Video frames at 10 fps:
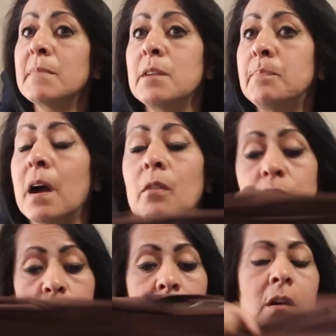my
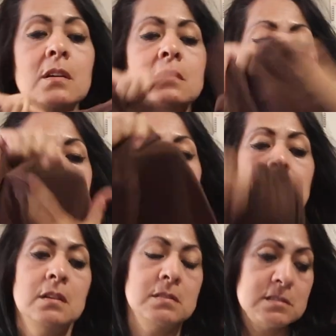power walk
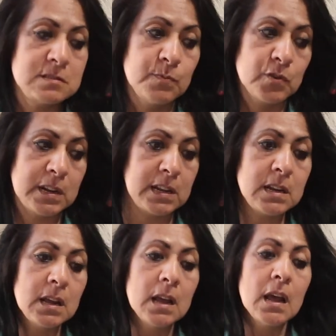this morning.
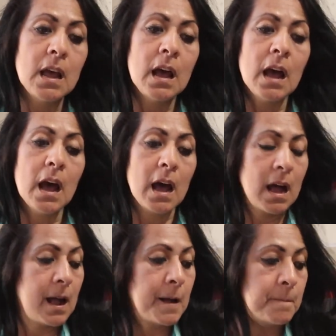
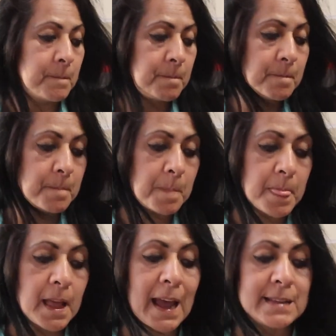
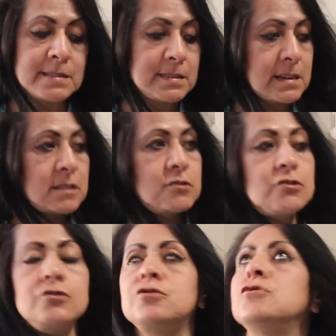I did
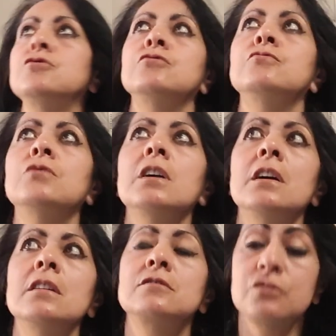do
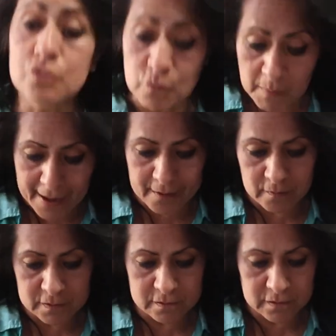2
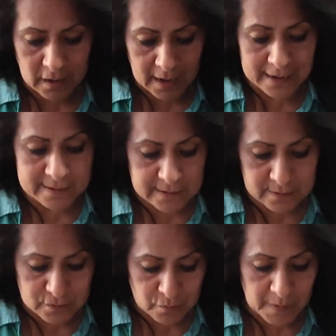miles. I did
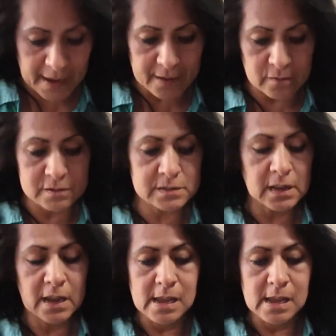2 miles,